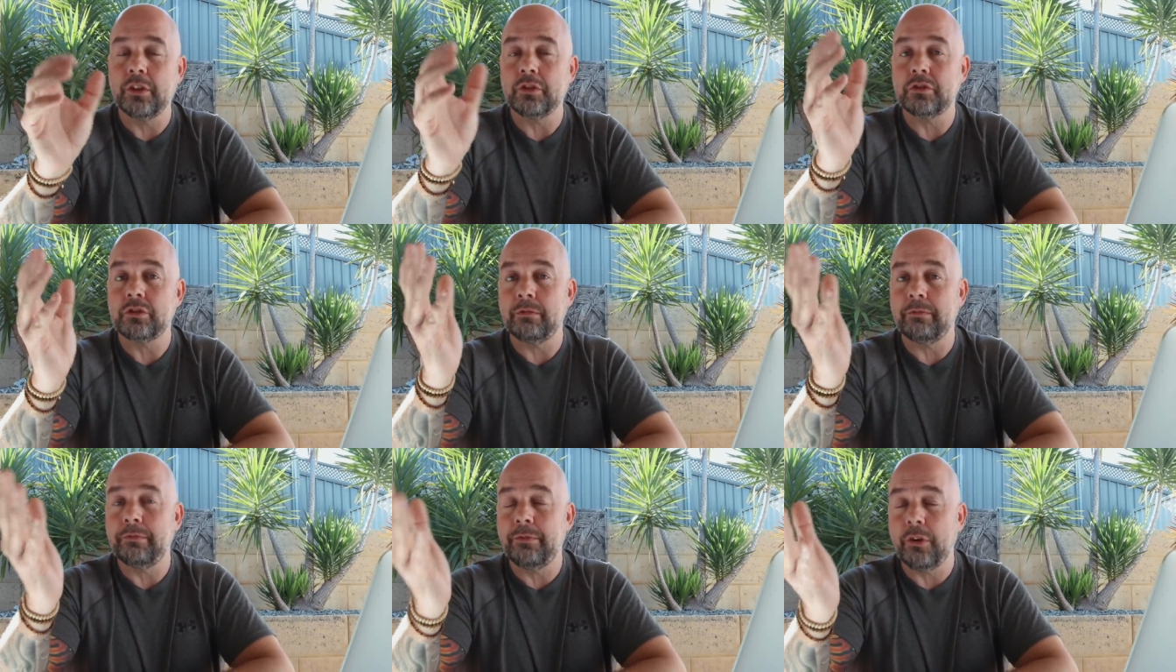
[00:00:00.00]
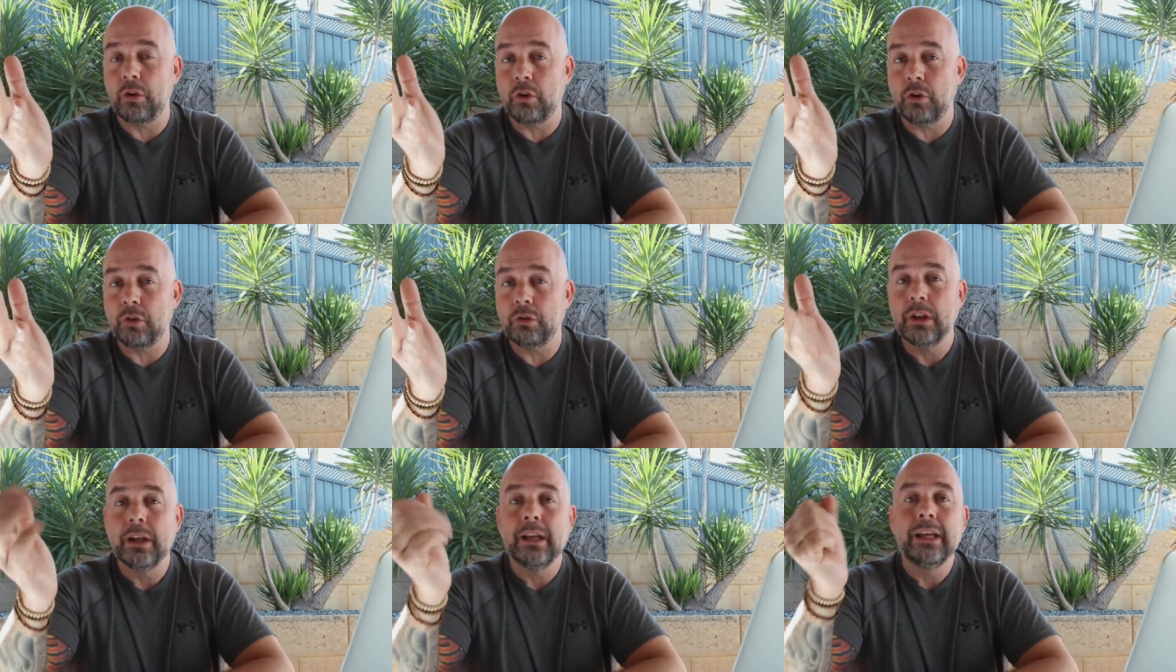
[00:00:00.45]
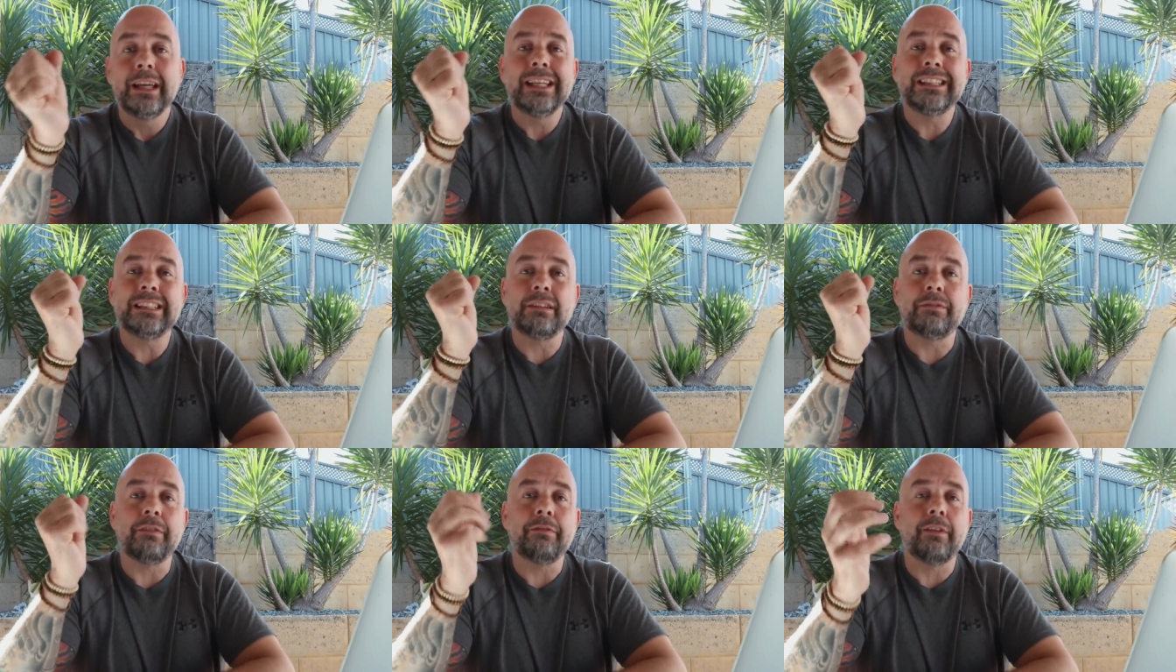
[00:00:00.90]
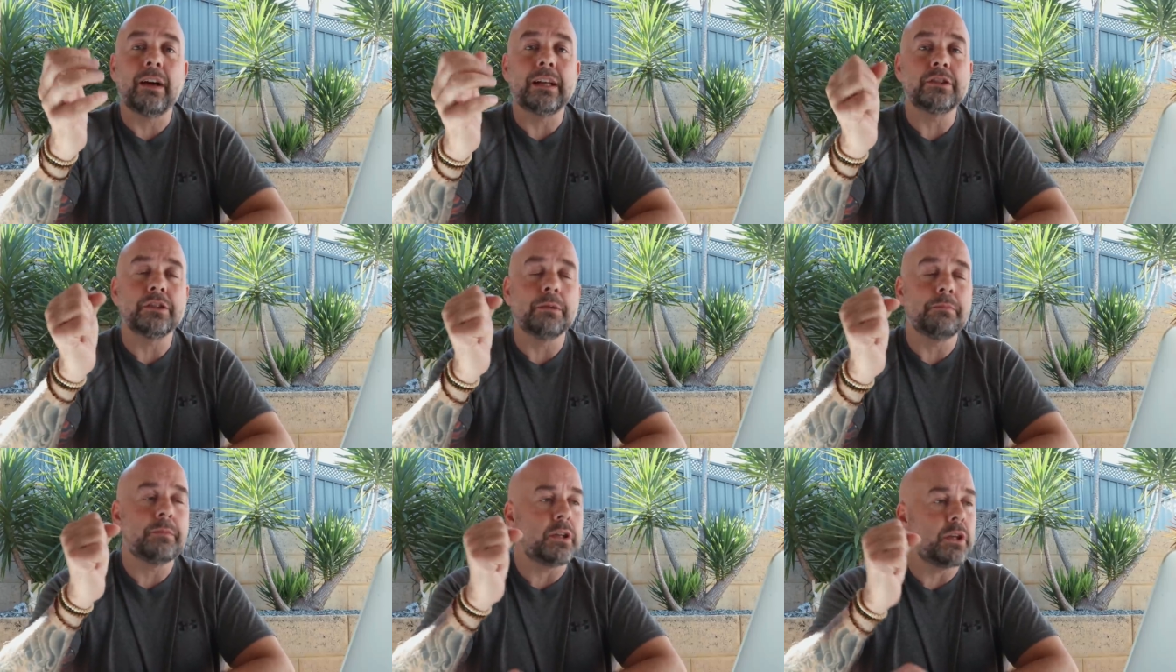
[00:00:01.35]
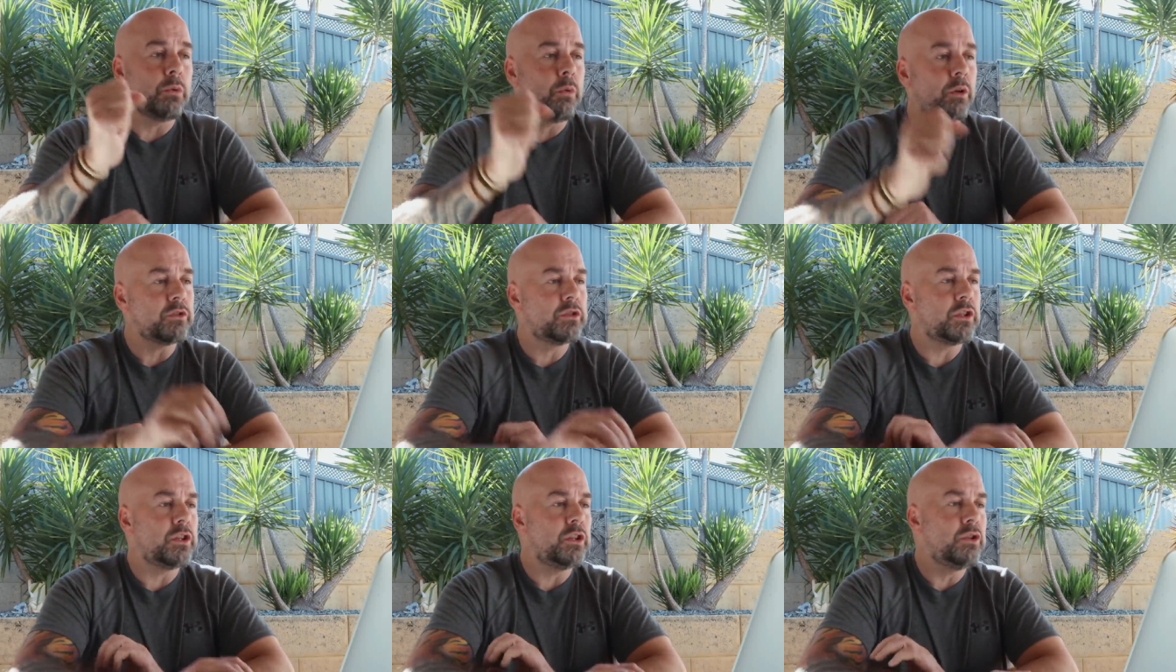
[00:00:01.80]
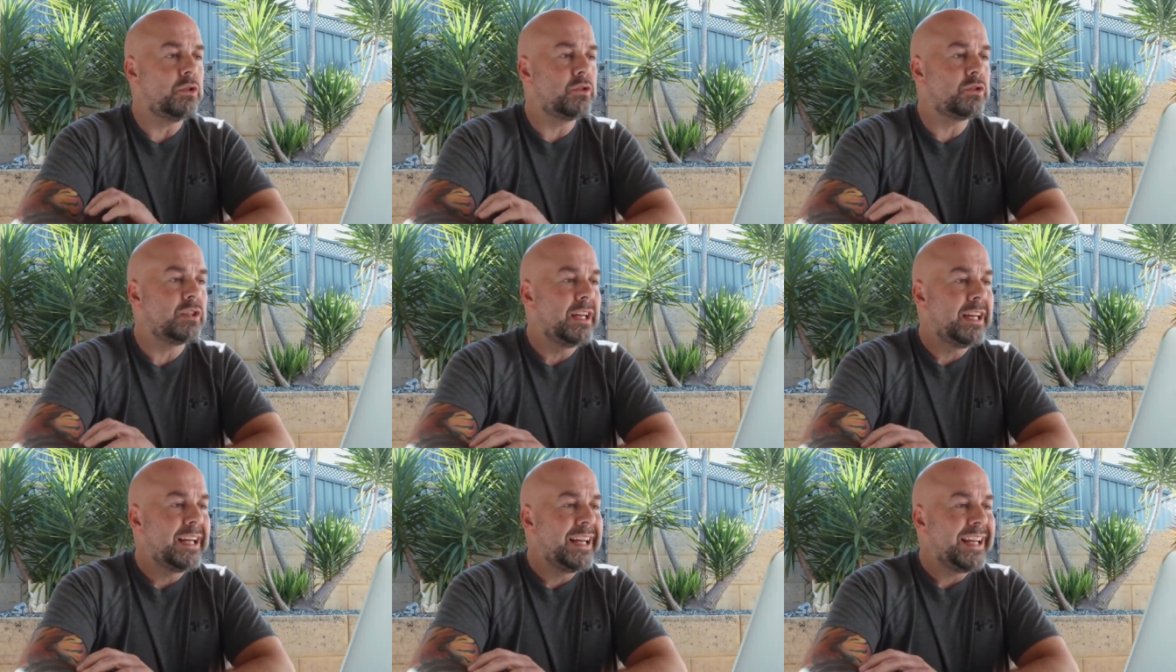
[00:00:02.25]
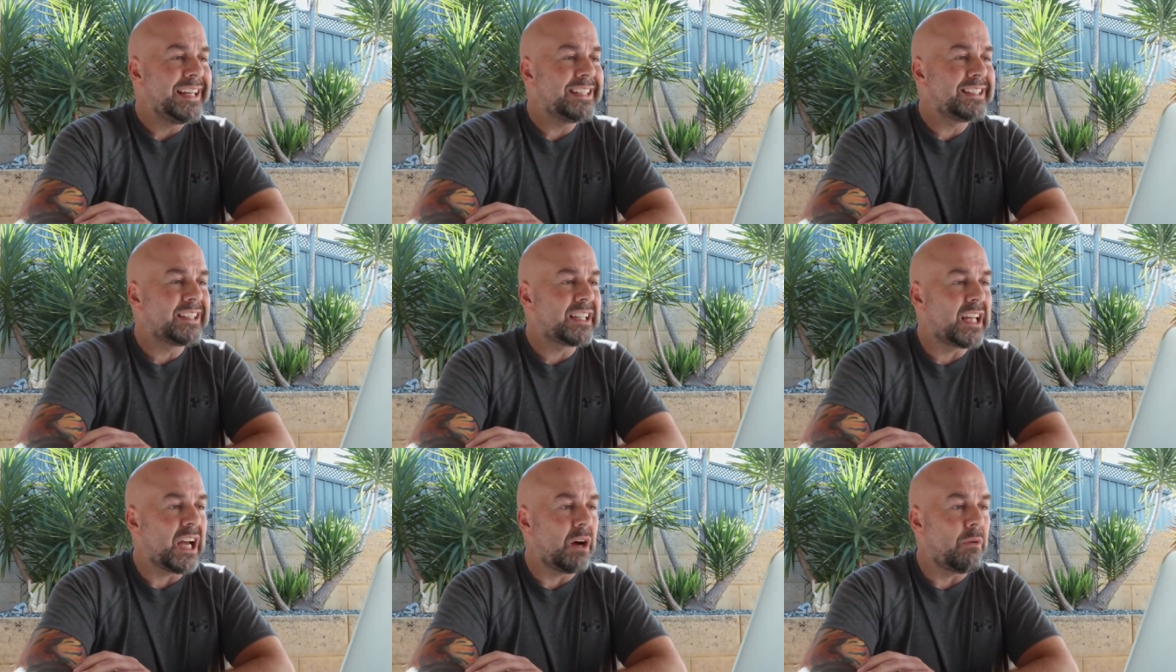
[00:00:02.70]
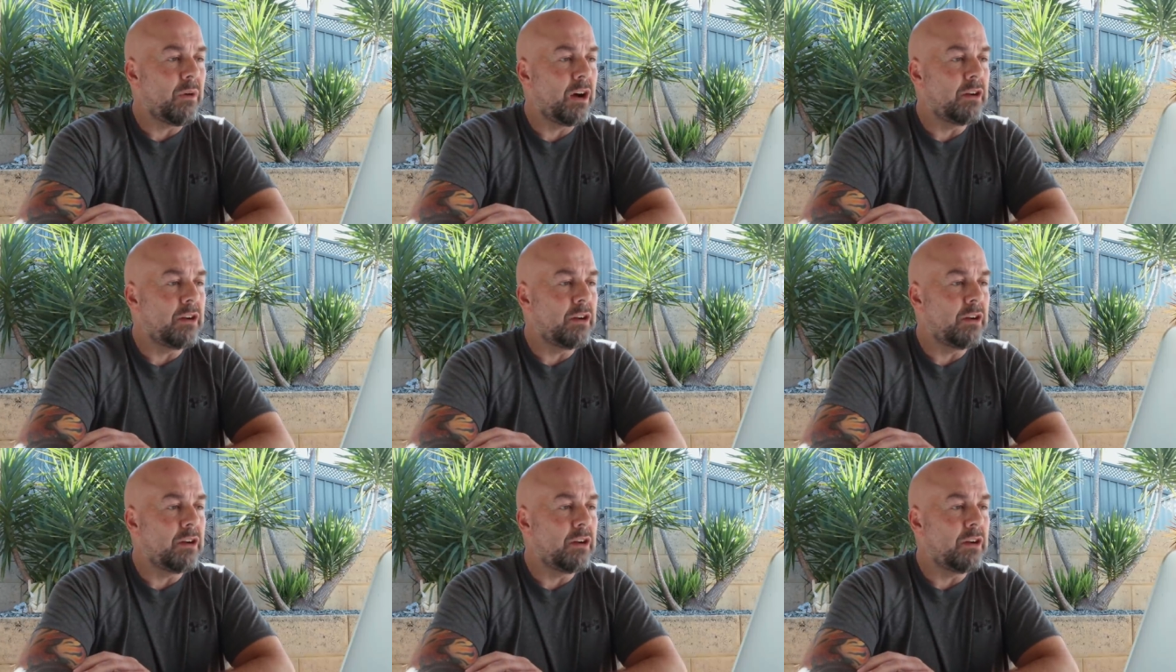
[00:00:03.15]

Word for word: first of all, is if you find something you want to use, is go